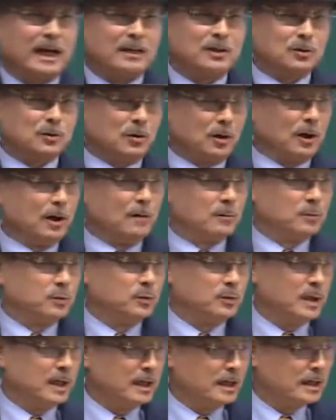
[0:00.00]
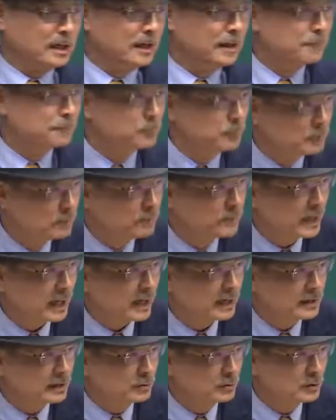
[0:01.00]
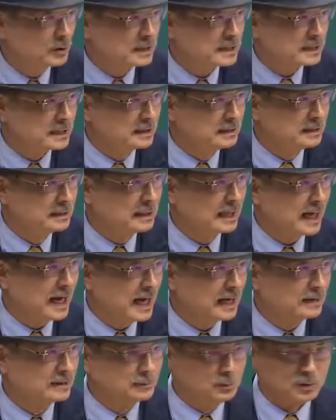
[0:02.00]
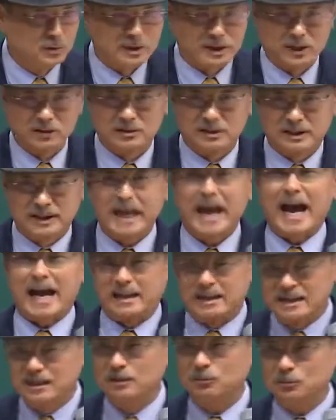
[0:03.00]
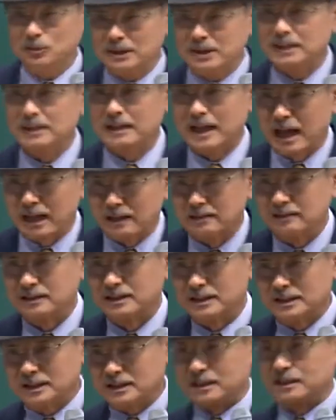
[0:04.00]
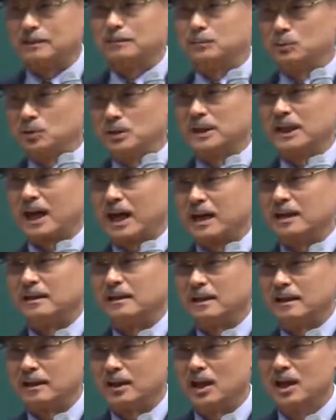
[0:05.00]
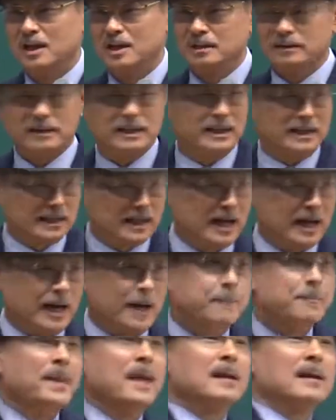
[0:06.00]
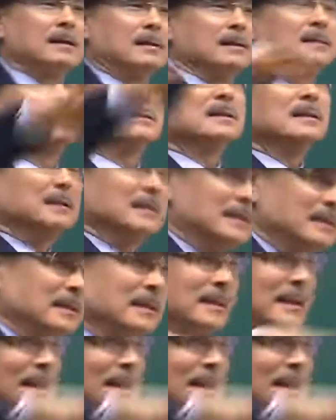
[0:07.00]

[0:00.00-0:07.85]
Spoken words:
and still retain their intrinsic values, thus making redistribution possible? That's not likely. We have